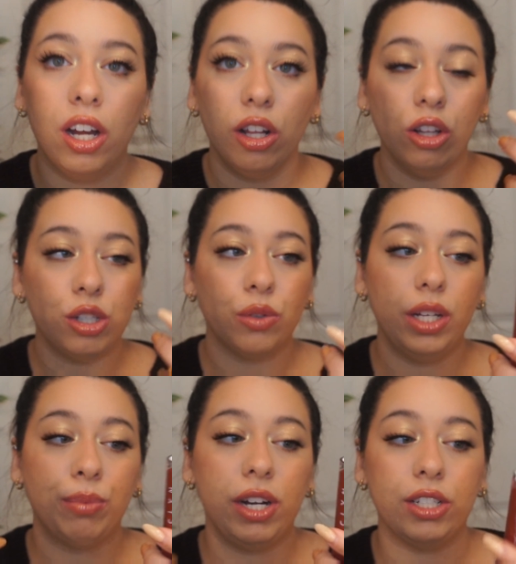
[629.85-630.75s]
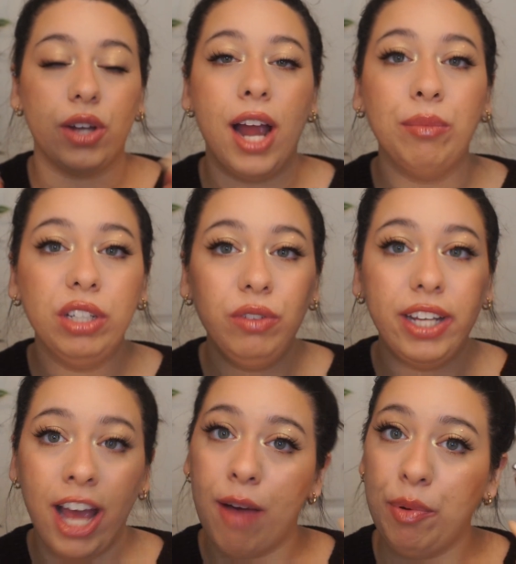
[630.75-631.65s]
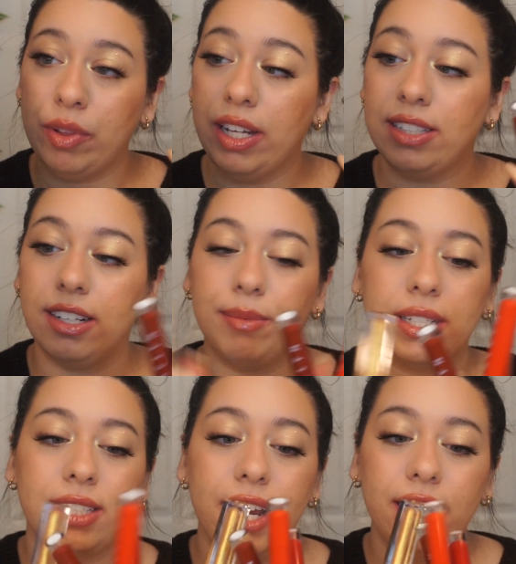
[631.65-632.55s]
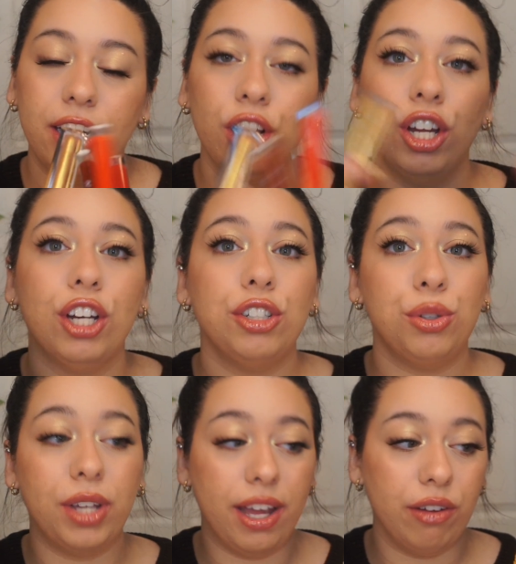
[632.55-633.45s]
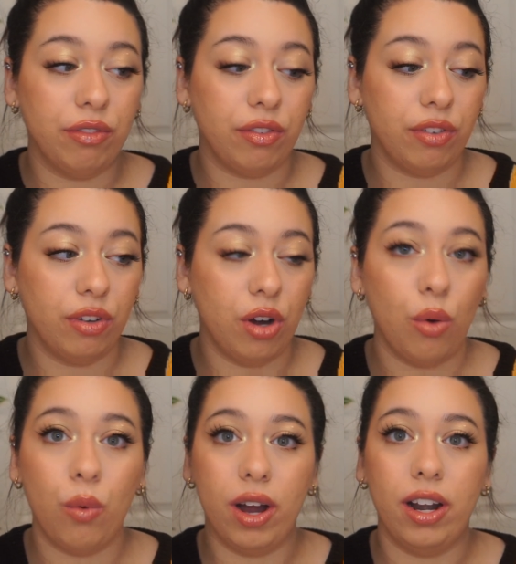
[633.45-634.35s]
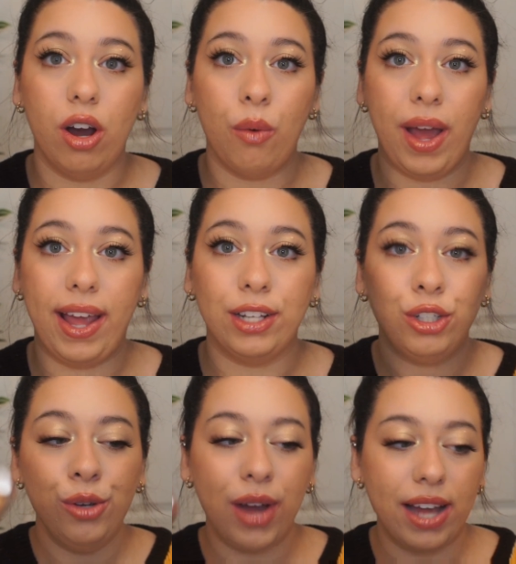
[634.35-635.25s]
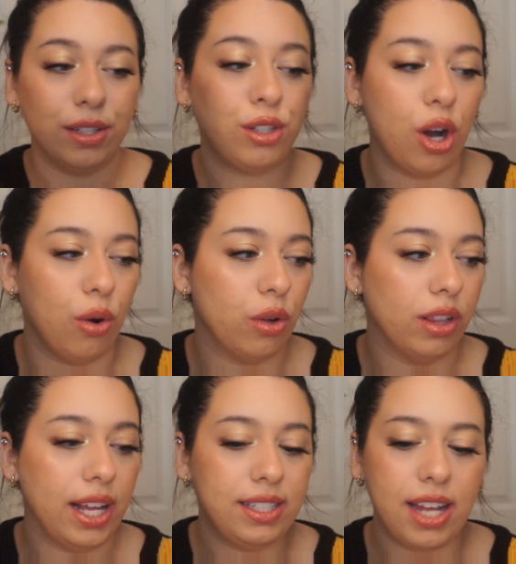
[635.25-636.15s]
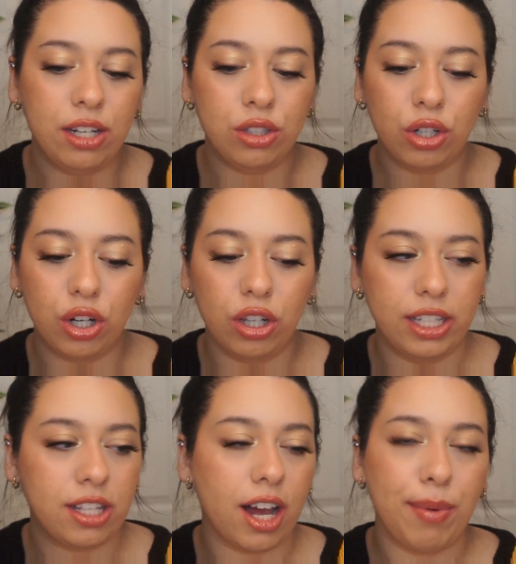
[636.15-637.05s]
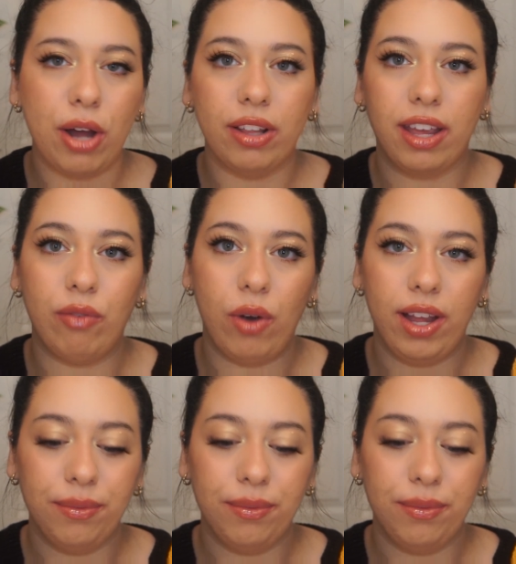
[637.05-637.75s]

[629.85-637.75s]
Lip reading: Looks really pretty. So I'm really, really happy with these, and I'm excited to give one away to you guys. So let's talk about the giveaway.